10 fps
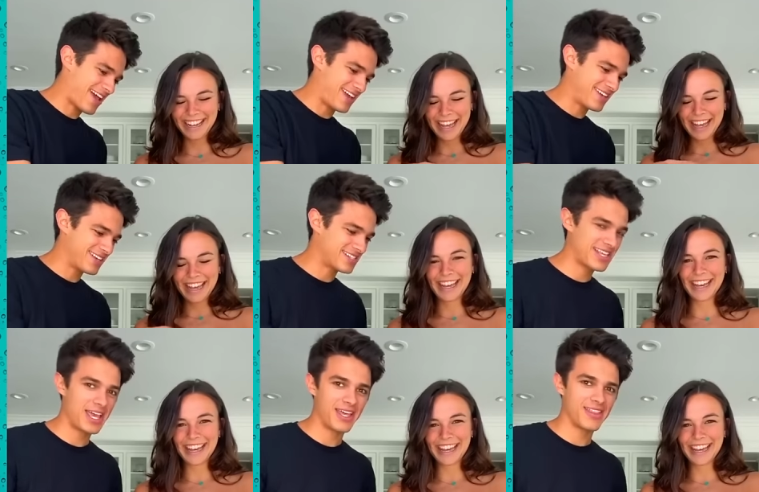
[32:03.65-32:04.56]
Speaker 1: Okay,
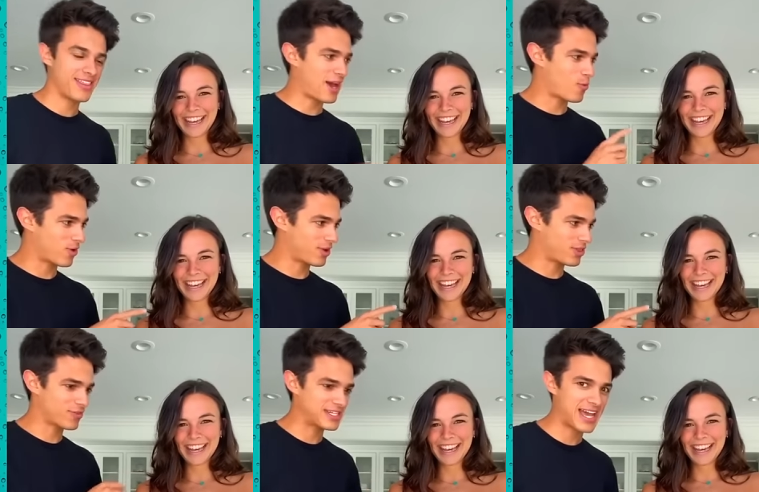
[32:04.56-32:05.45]
say that
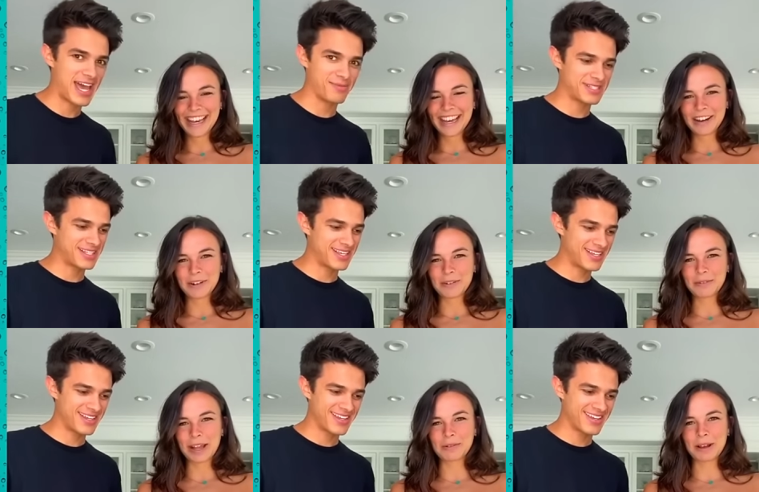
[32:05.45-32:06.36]
word three times.
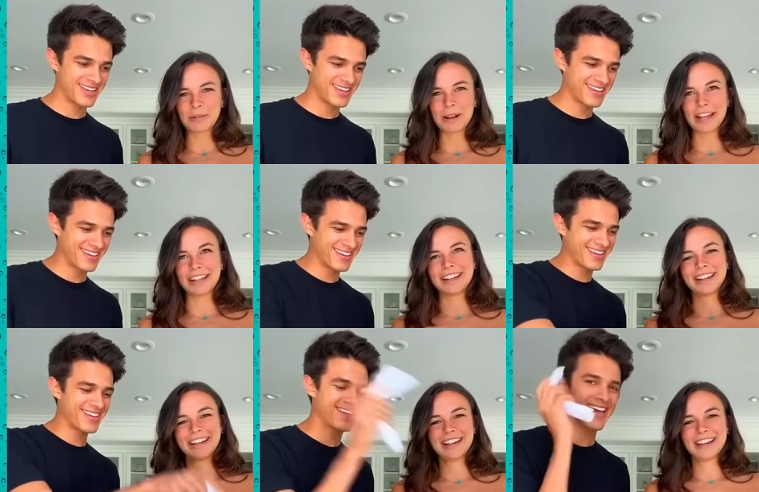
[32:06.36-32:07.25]
Speaker 2: Wing, wing, wing.
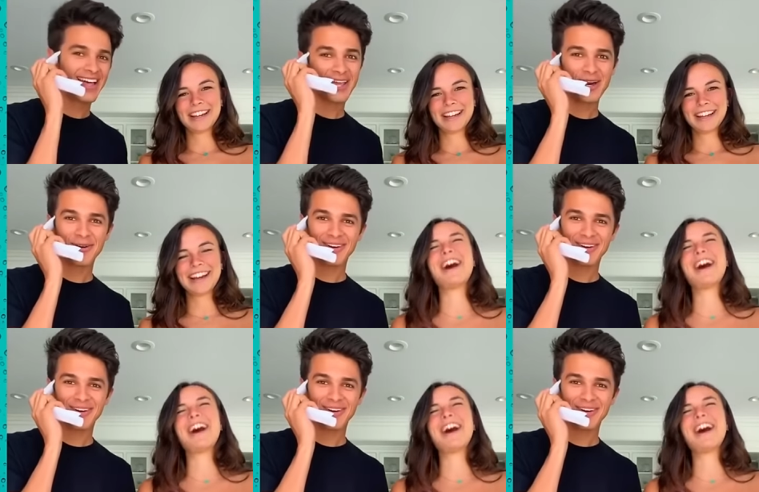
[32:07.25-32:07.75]
Hello.